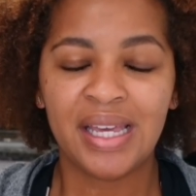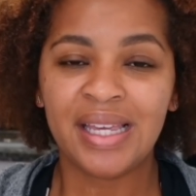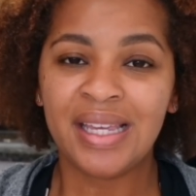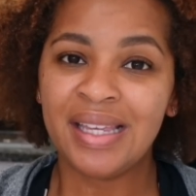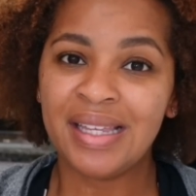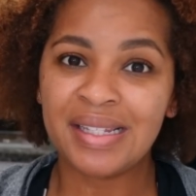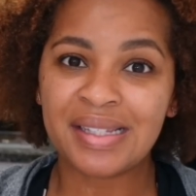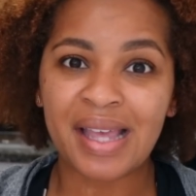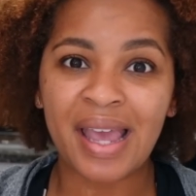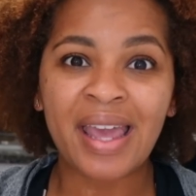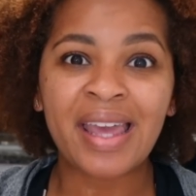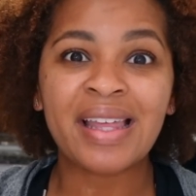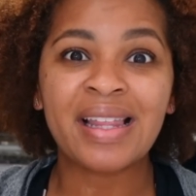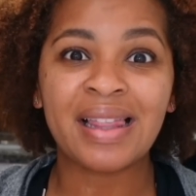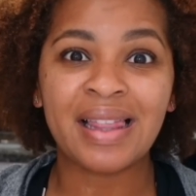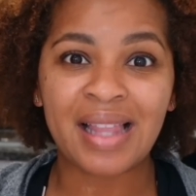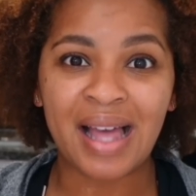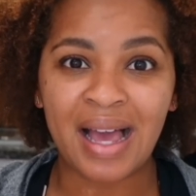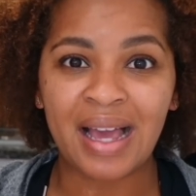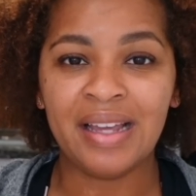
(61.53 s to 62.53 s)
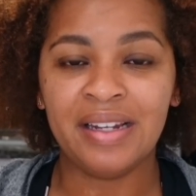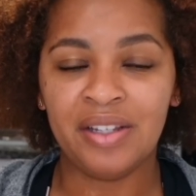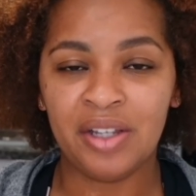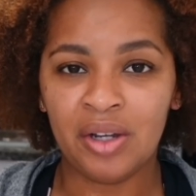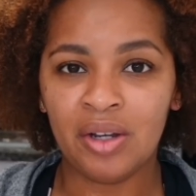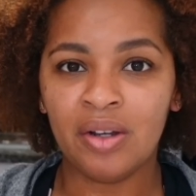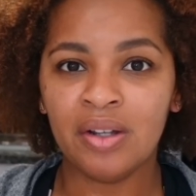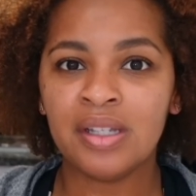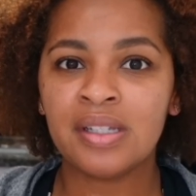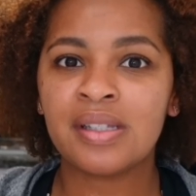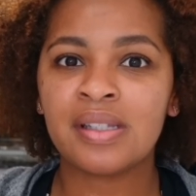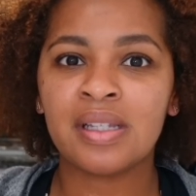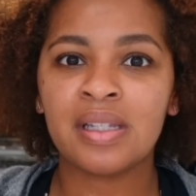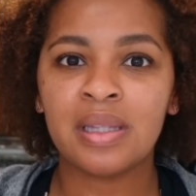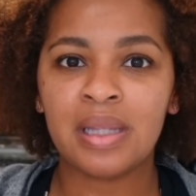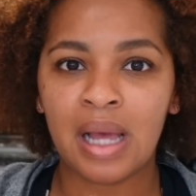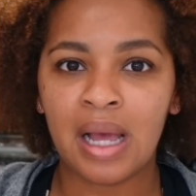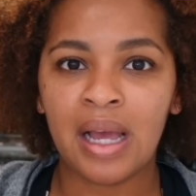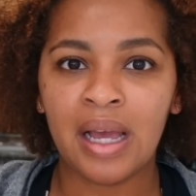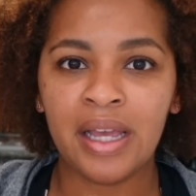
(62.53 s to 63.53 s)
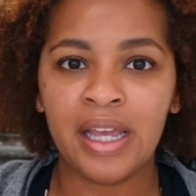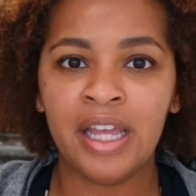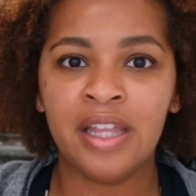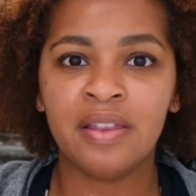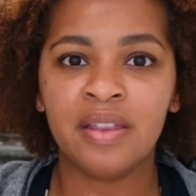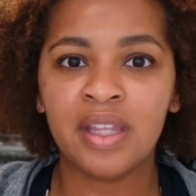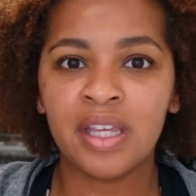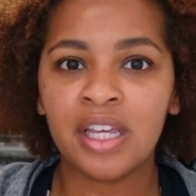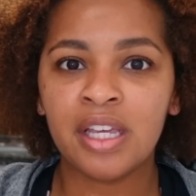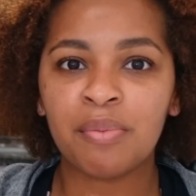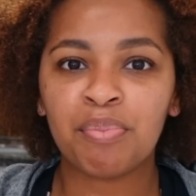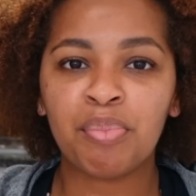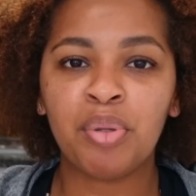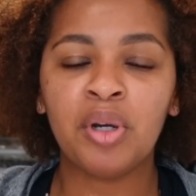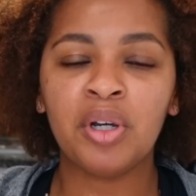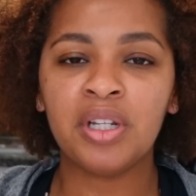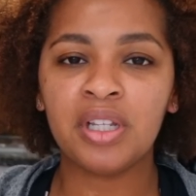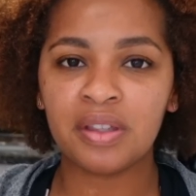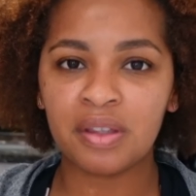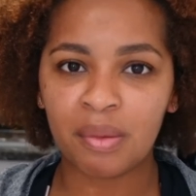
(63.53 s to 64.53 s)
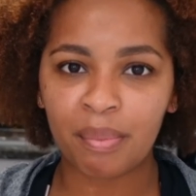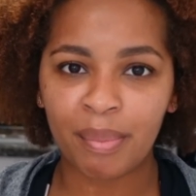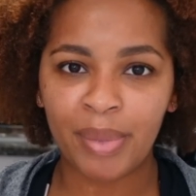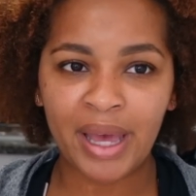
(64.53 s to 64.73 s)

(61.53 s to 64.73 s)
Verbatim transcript: is a lot, y'all. It's a lot. And then putting them